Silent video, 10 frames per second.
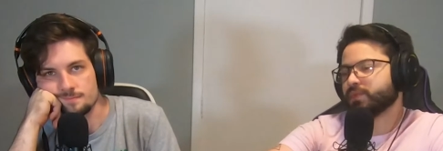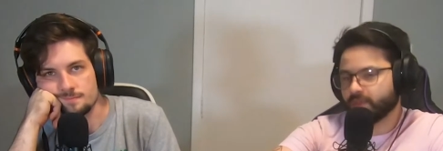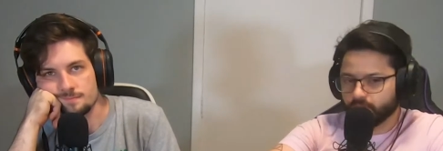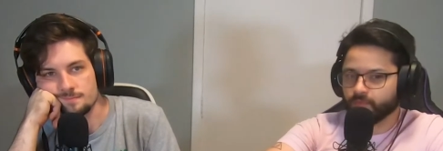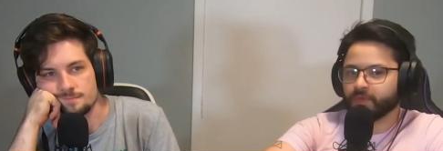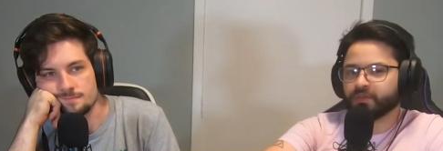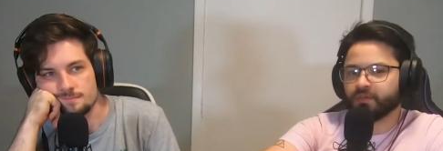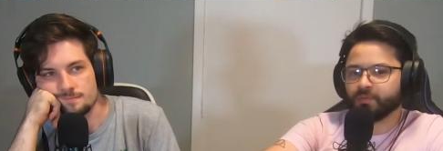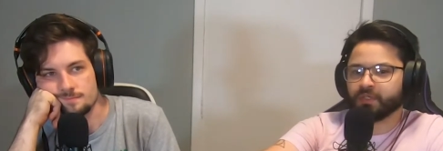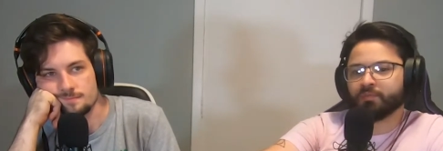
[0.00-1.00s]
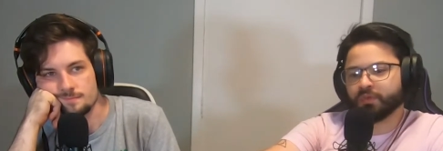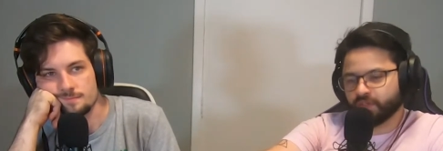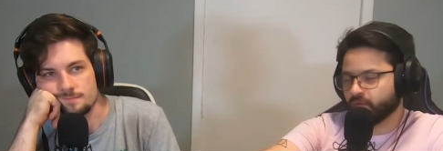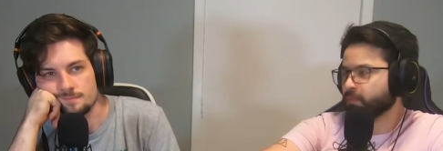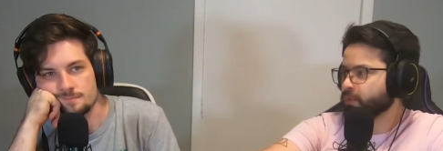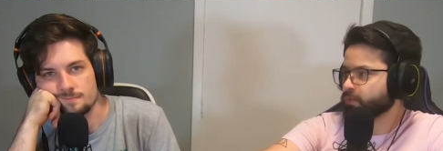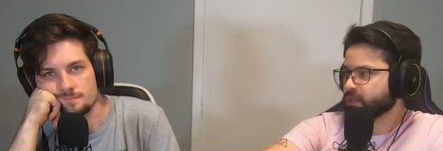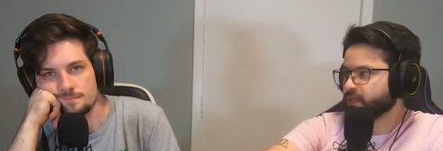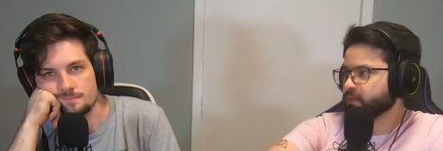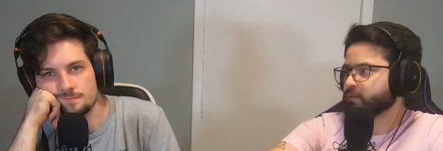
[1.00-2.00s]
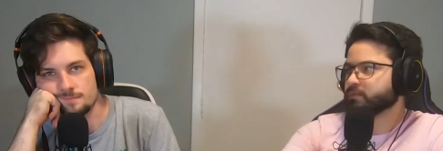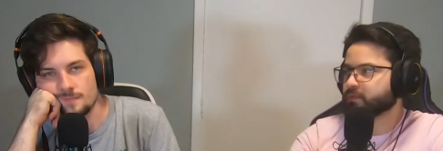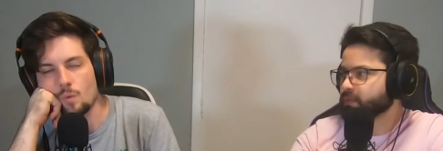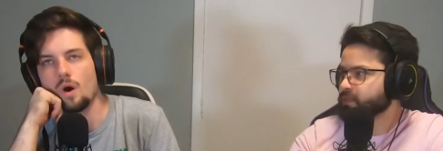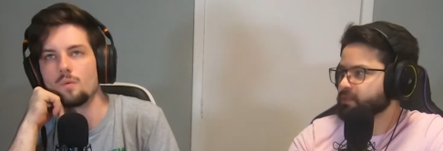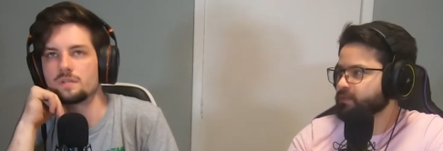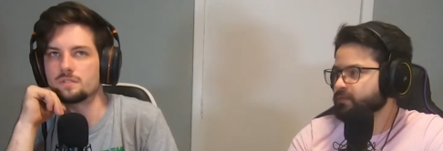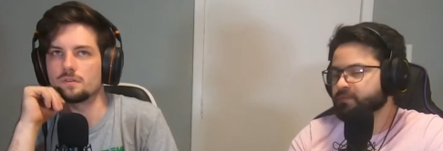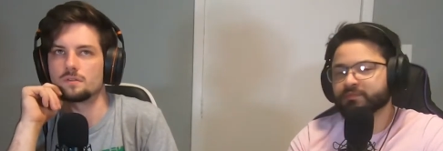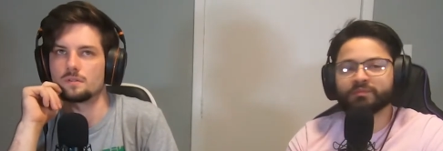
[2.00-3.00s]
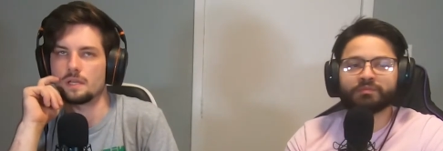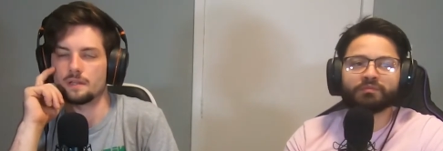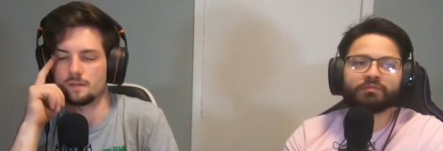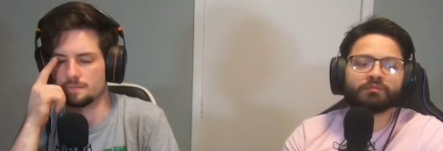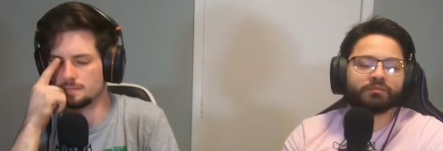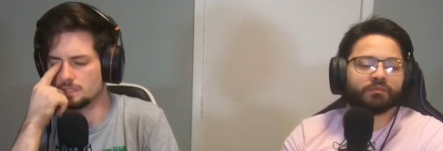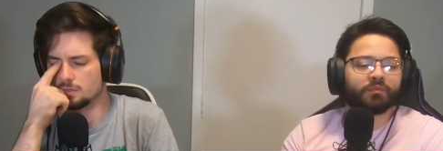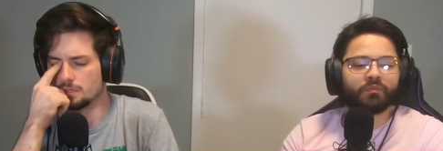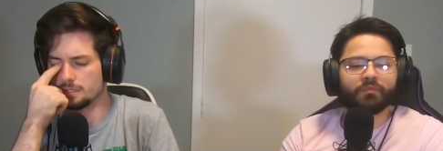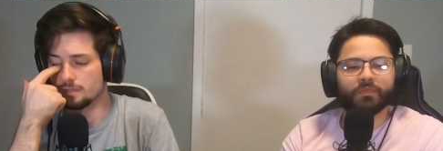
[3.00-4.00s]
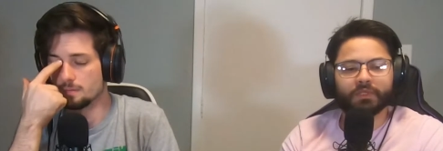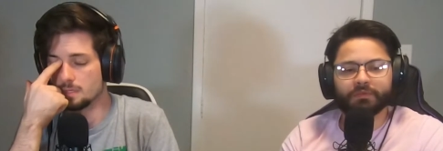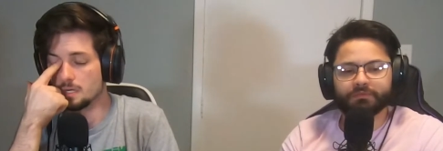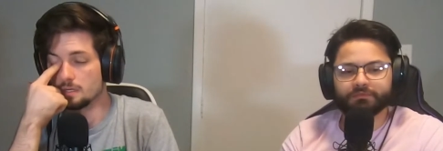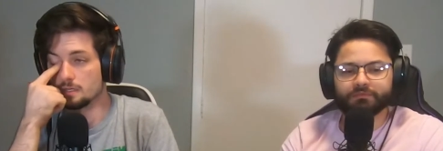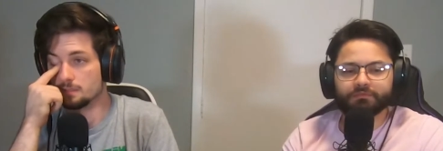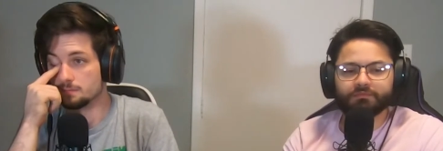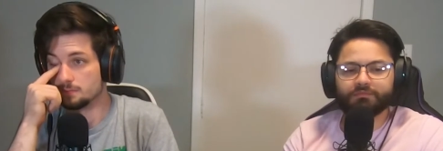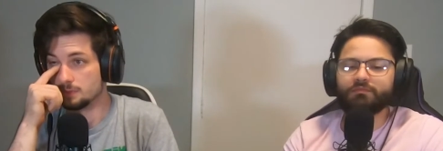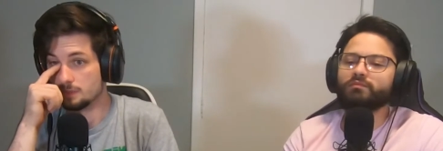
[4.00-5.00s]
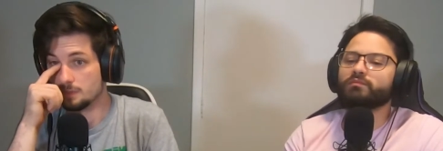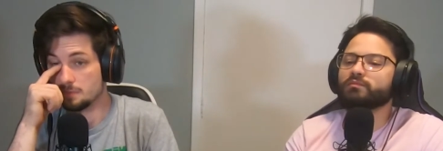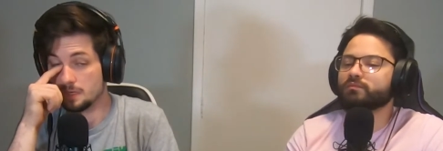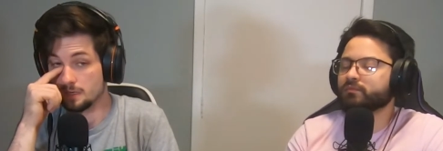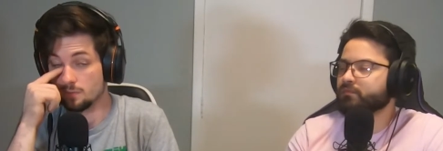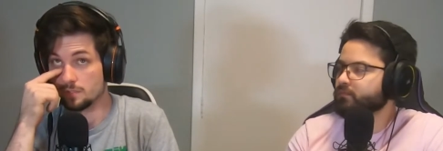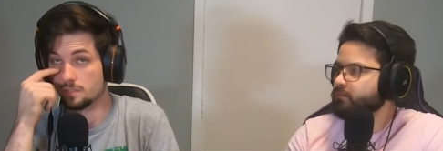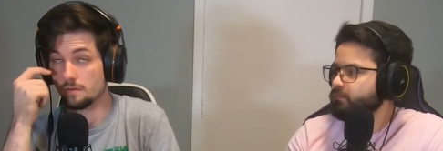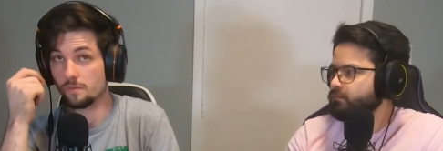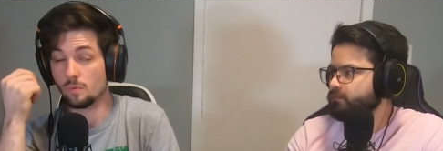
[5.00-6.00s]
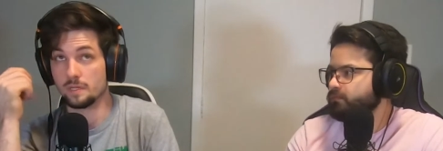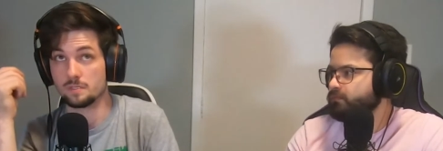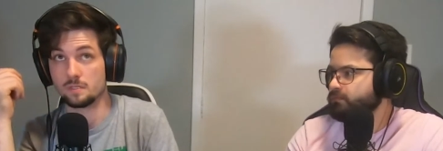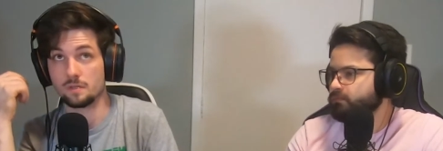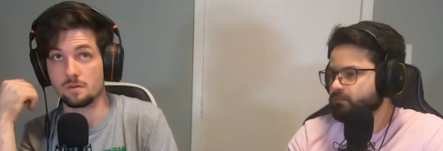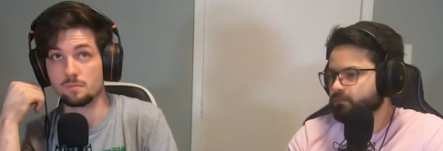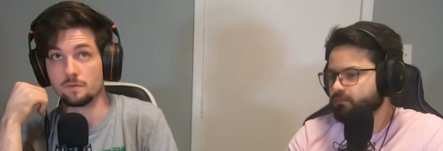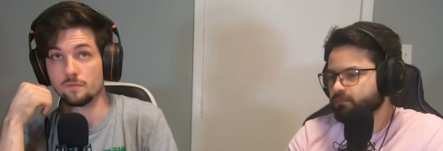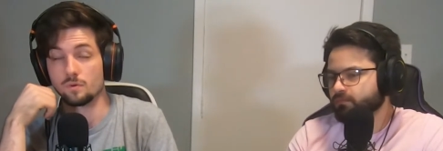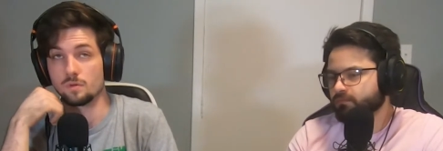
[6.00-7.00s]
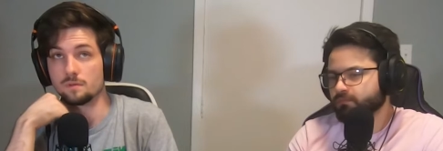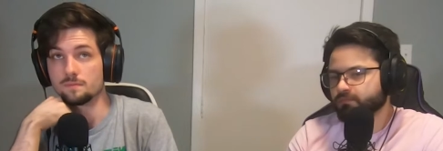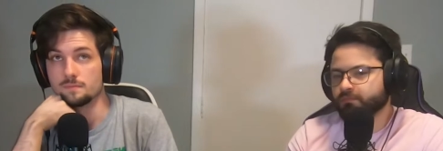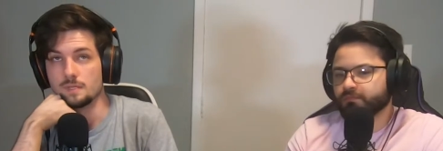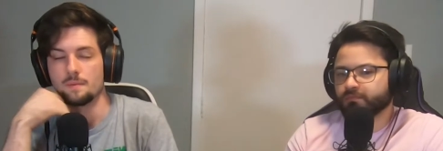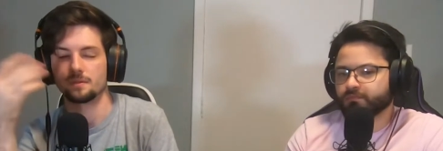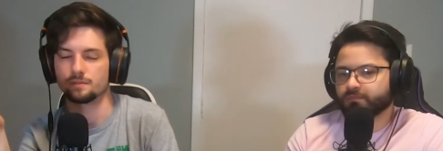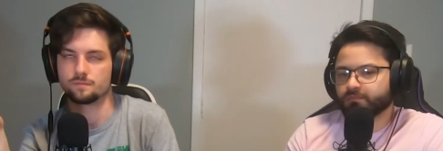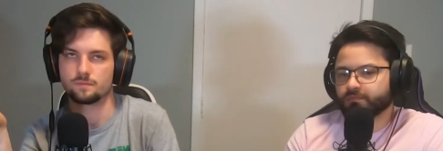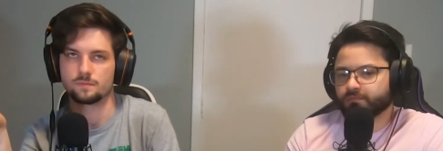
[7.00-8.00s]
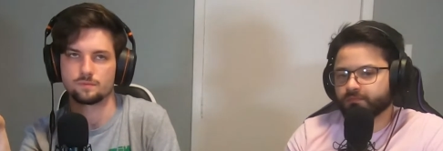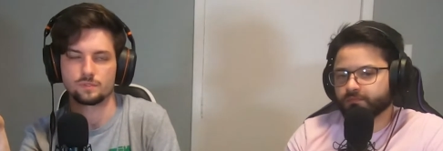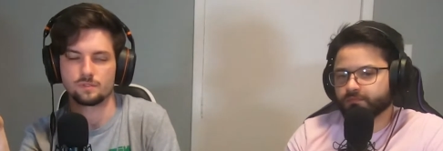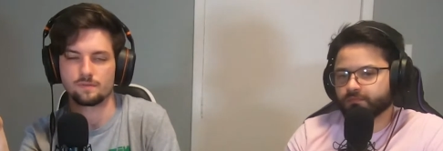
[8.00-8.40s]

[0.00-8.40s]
Speaker 1: the rest of the meat with some bones later mm-hmm. well we
Speaker 2: still like according to the manga and mike we still have a ways to go before i mean we still have